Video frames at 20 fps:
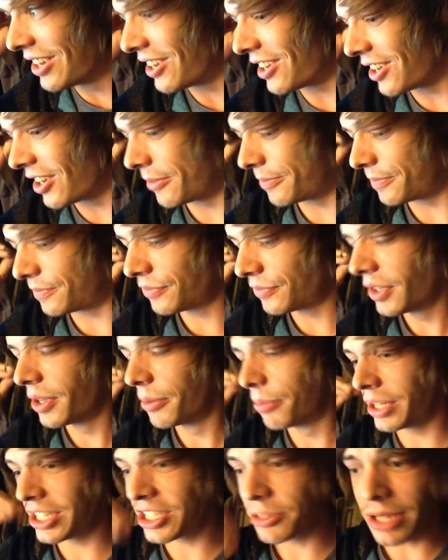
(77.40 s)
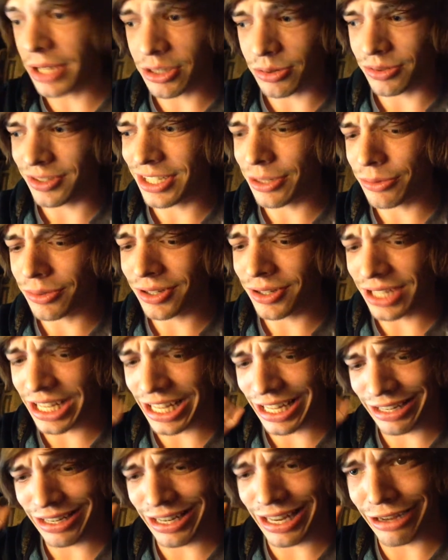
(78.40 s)
Um, played some H1Z1,
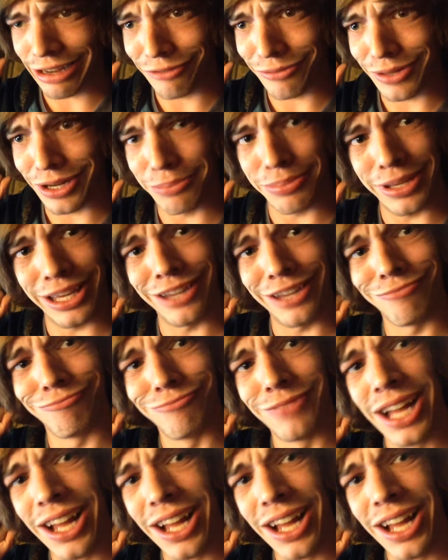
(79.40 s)
and now I'm gonna pee.